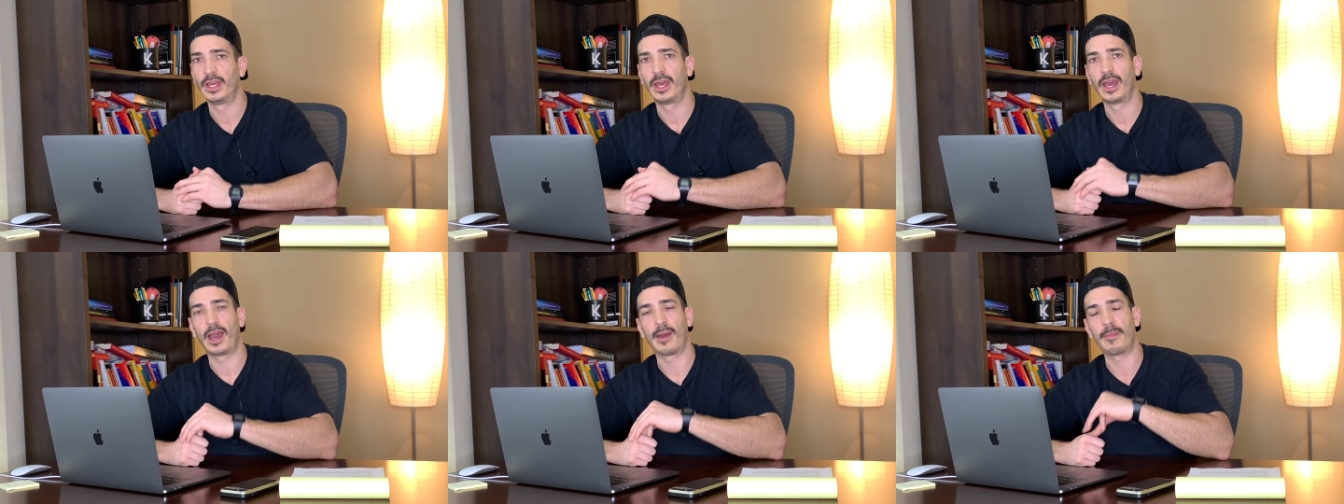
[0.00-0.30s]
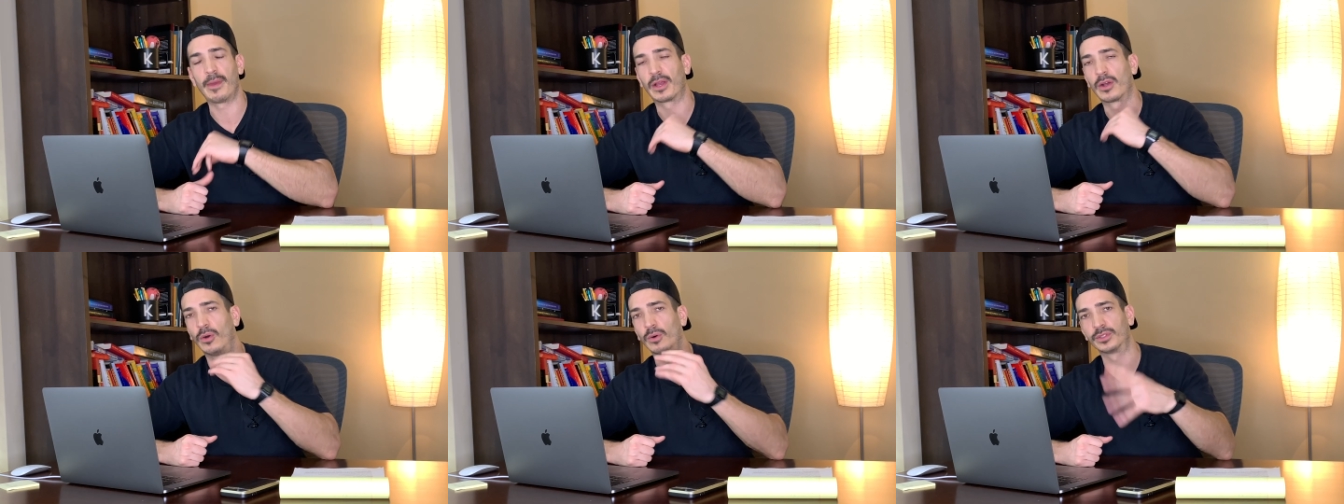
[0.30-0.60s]
I
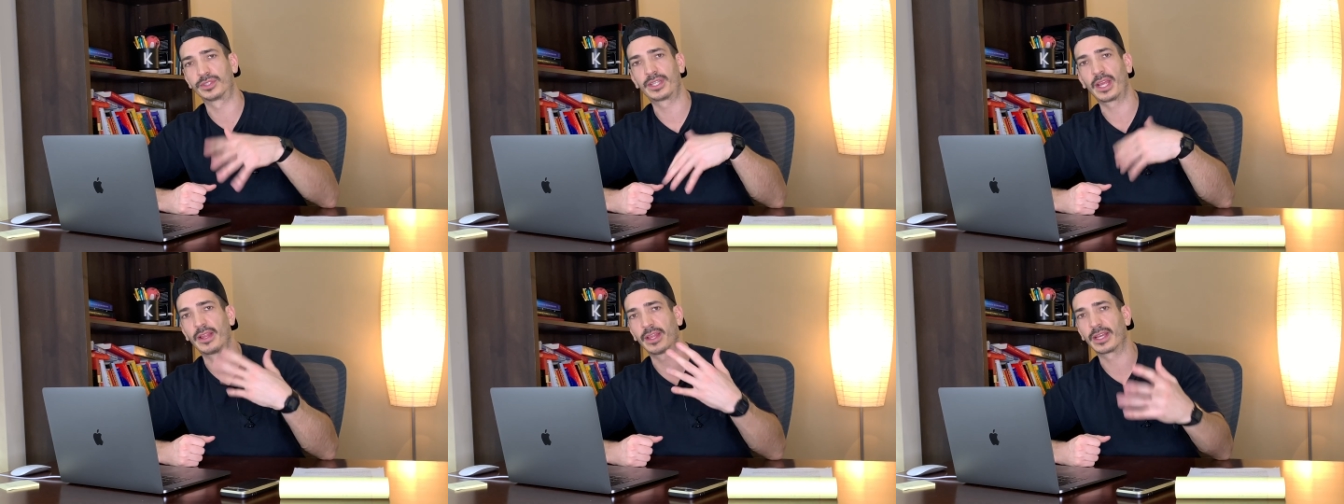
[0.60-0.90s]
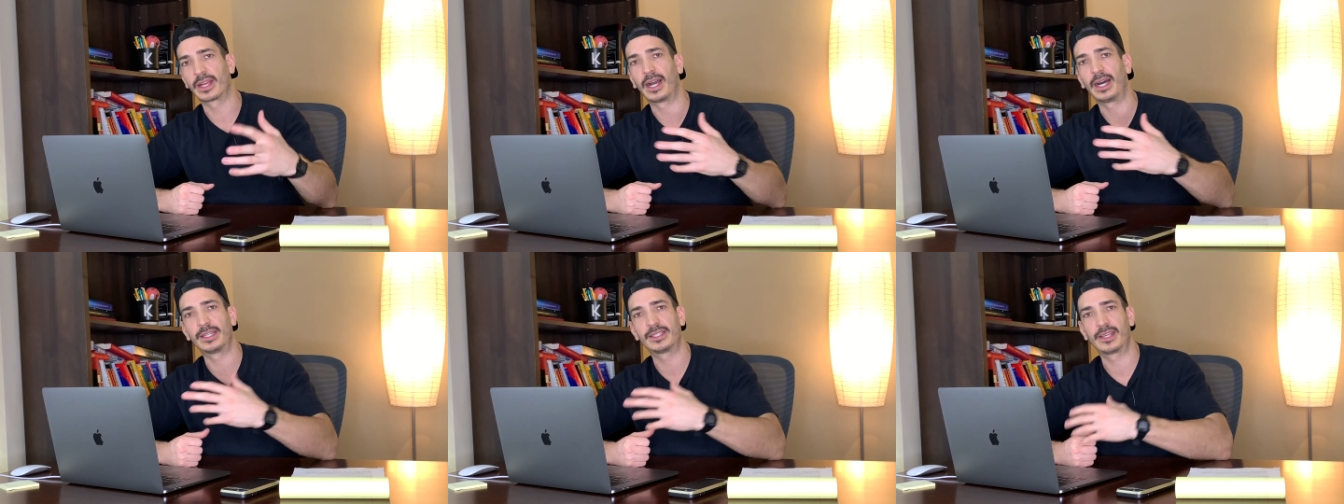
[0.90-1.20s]
make wholesaling
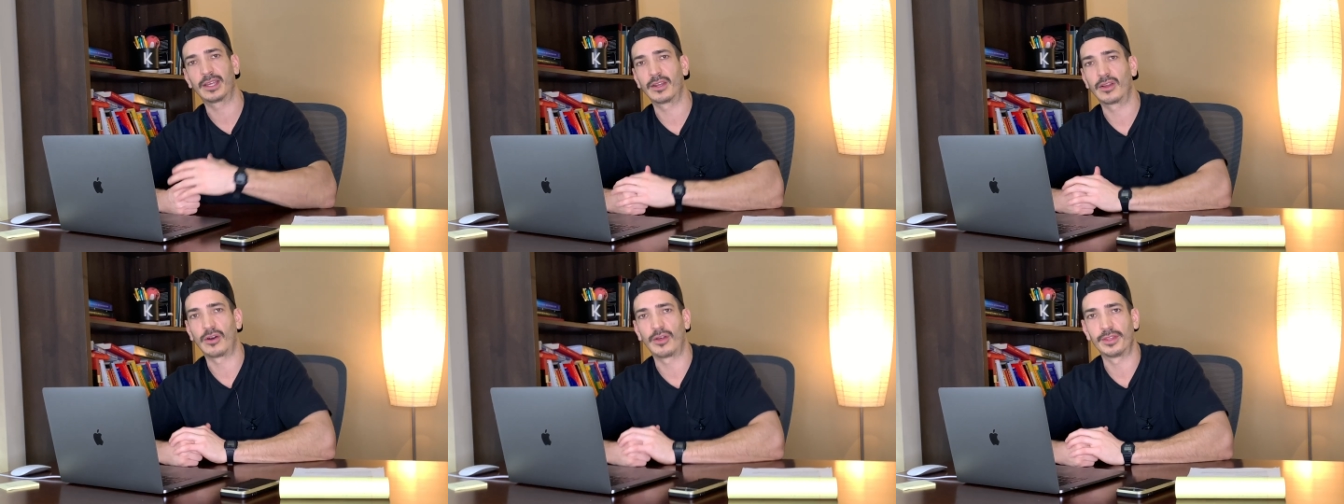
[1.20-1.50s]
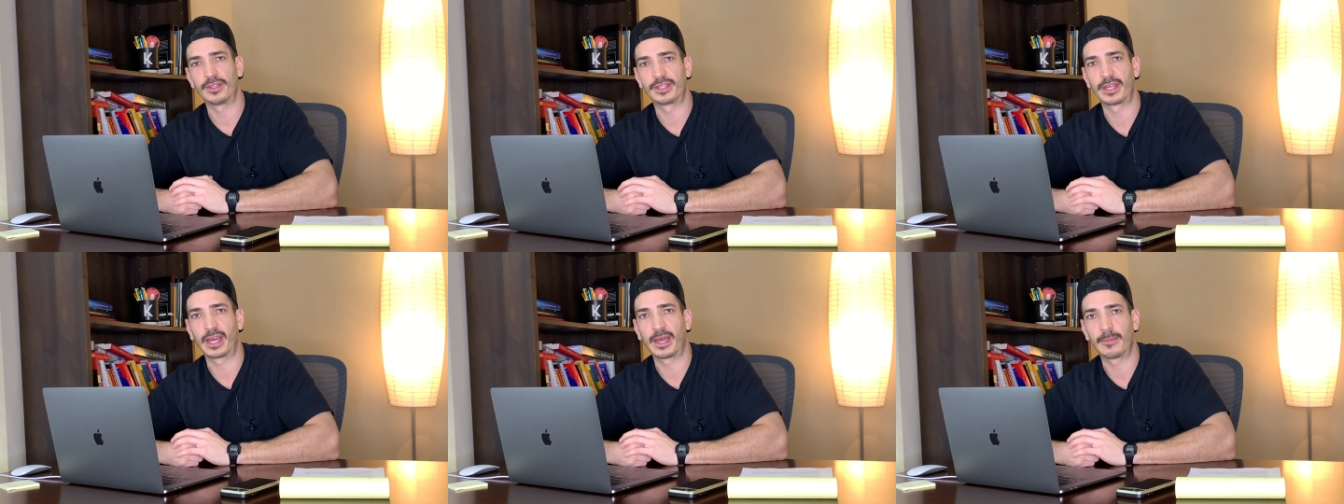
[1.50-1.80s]
content all the
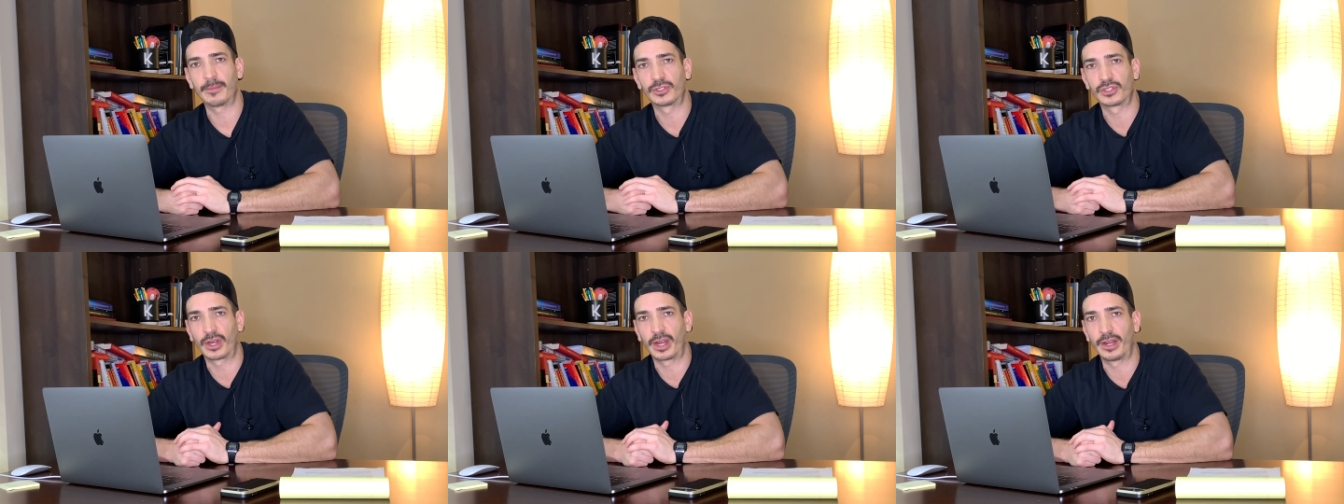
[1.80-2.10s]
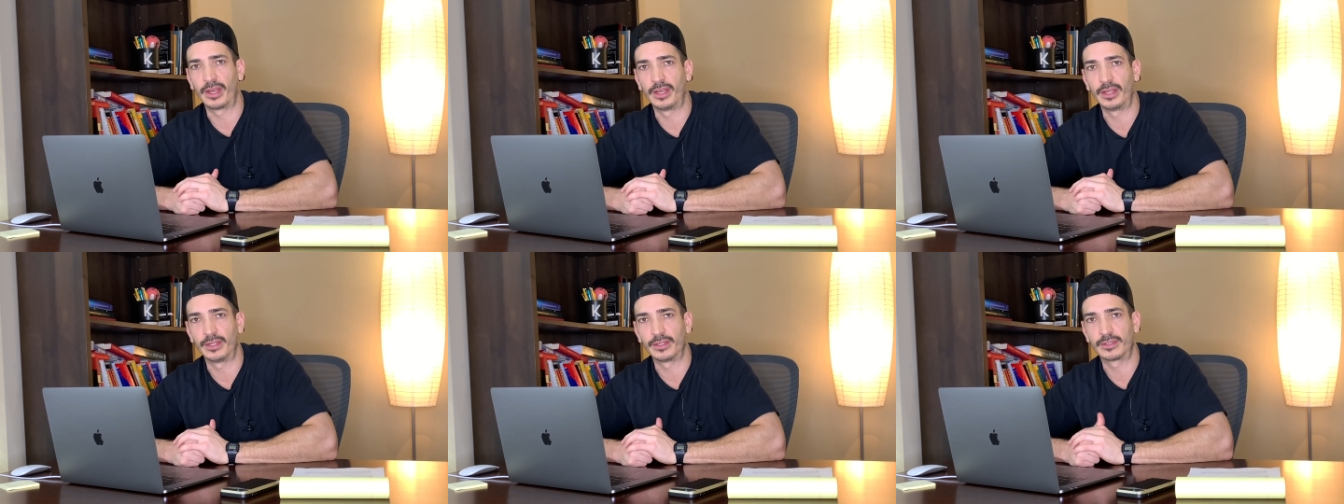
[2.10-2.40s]
time to try
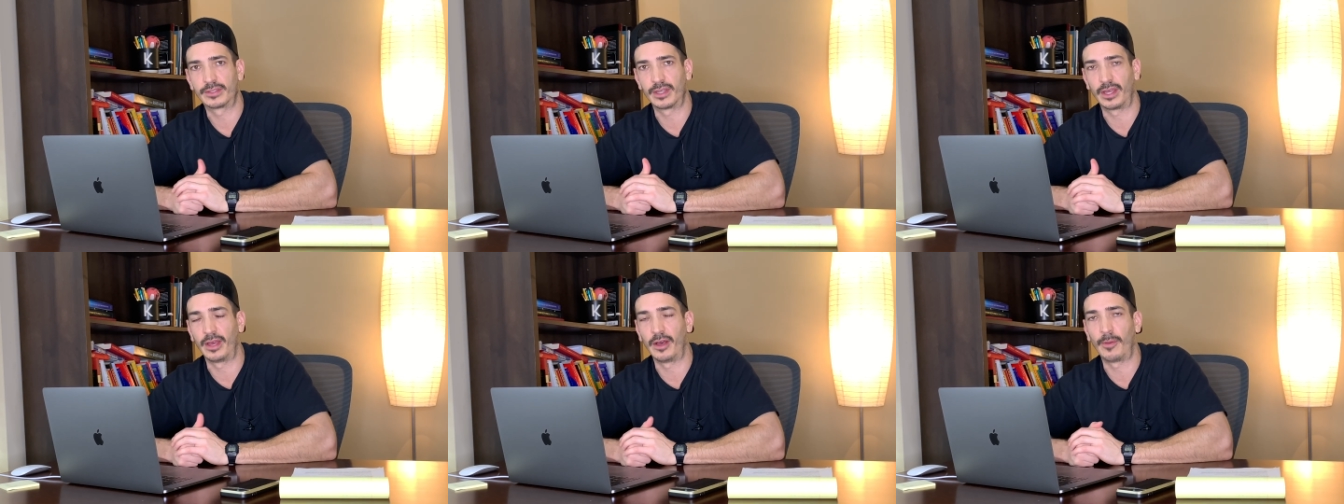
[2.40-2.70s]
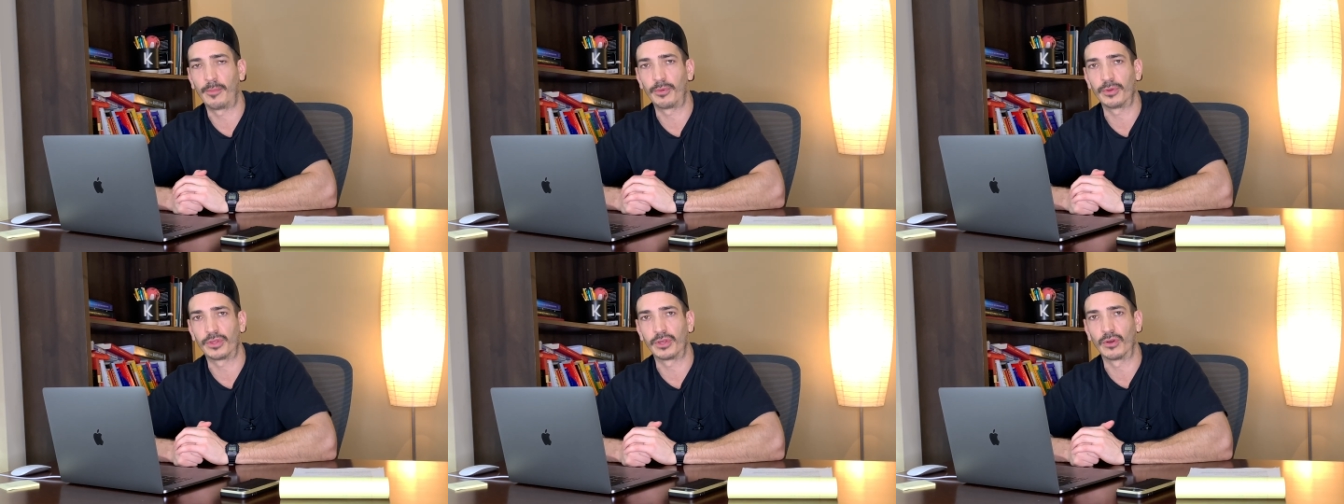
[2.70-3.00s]
to, to help
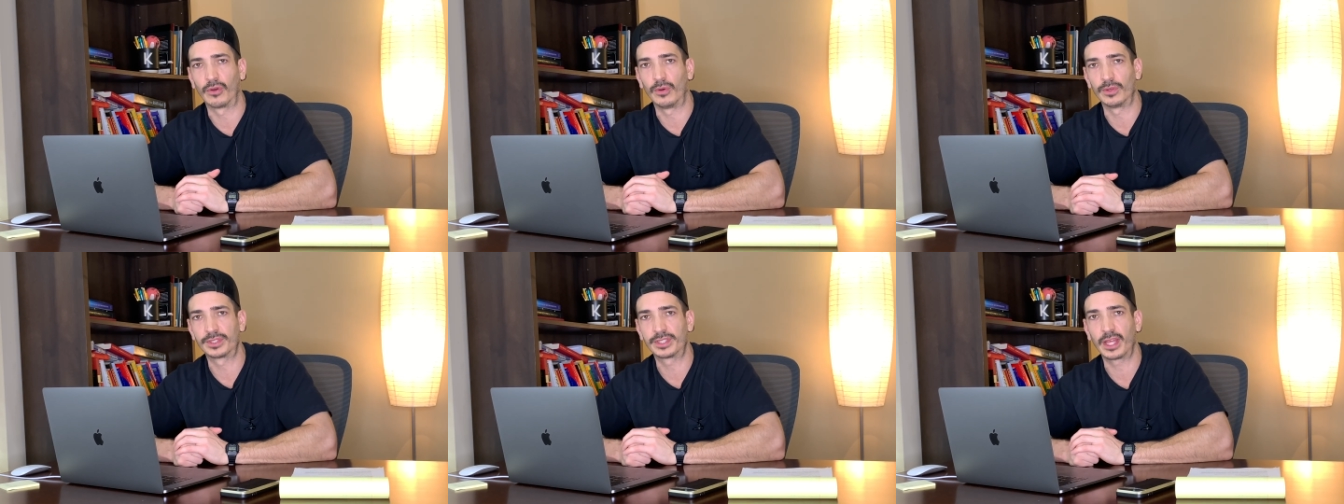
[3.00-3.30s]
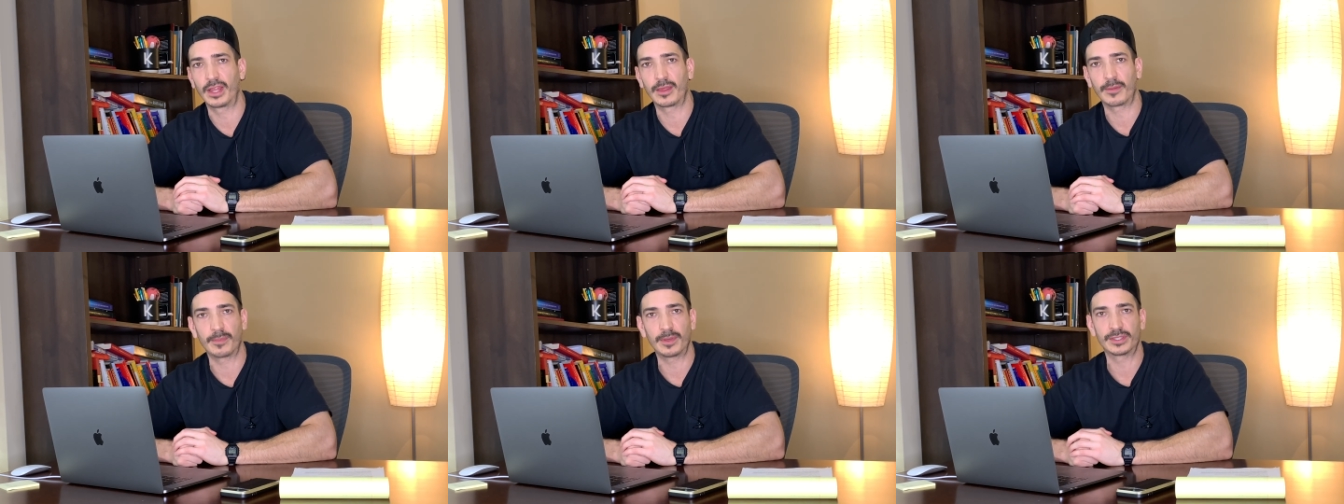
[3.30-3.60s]
with your
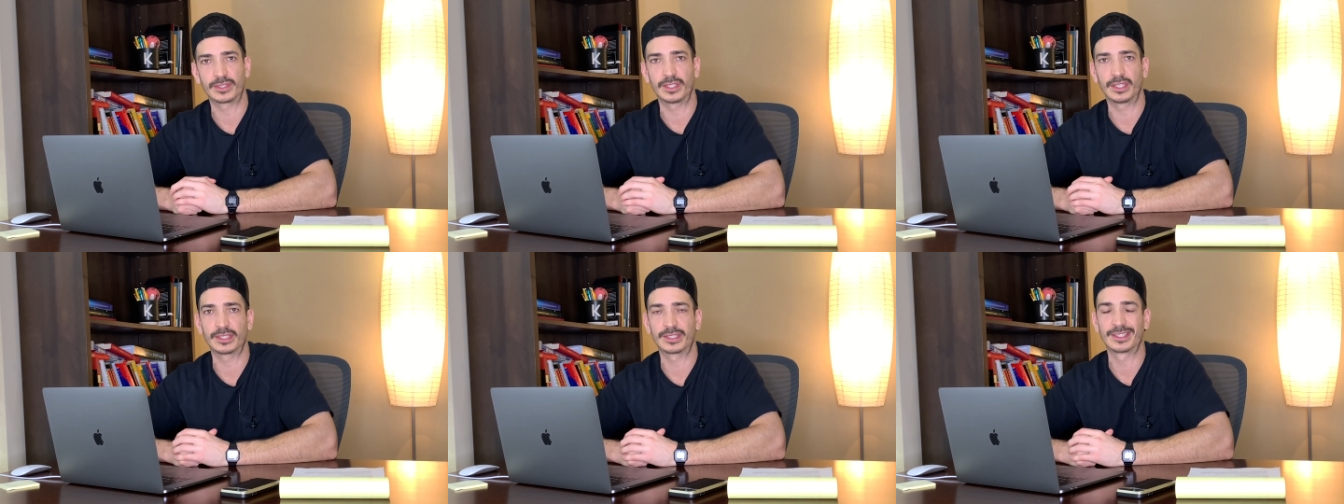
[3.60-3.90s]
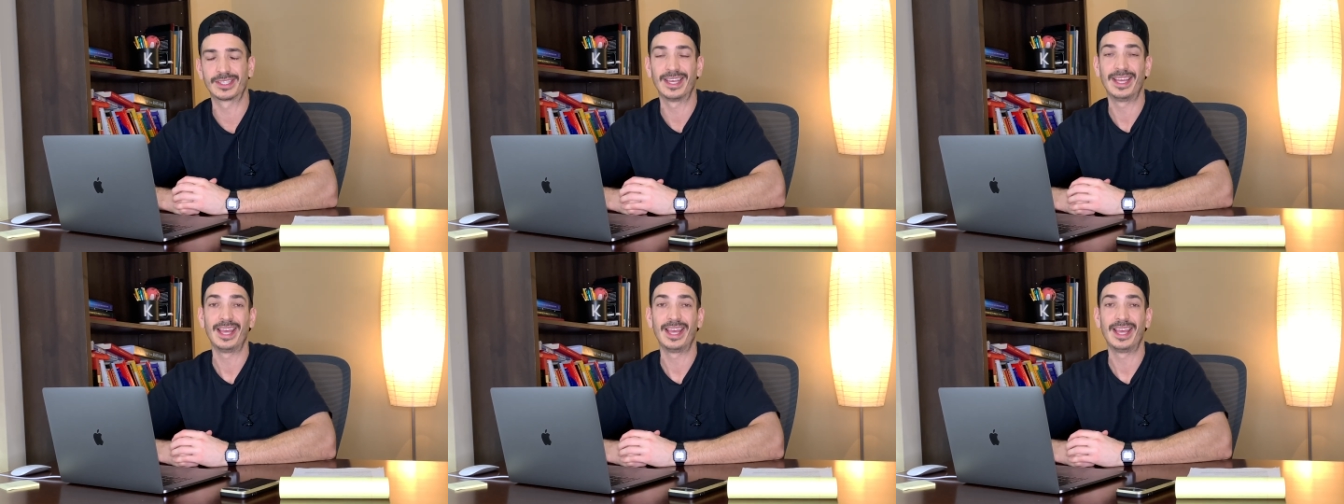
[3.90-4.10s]
wholesaling business.